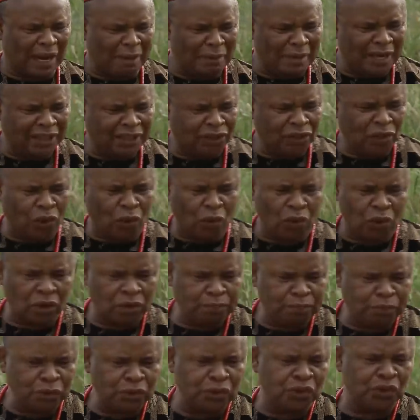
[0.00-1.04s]
lamenting on
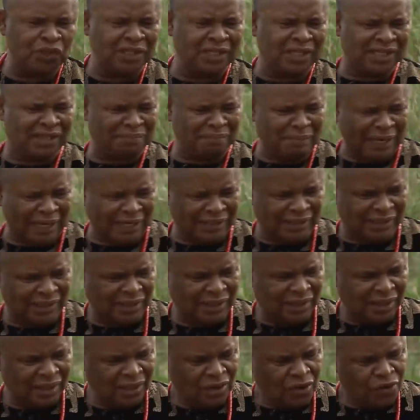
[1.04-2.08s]
what put you in this mess.
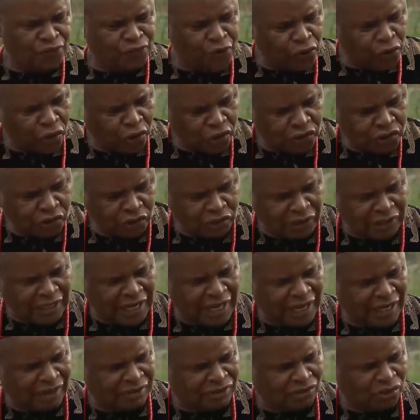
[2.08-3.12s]
Focus on
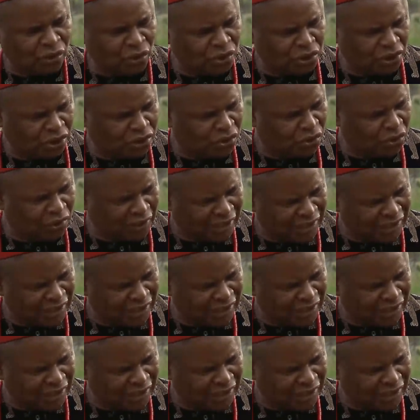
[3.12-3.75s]
the solution to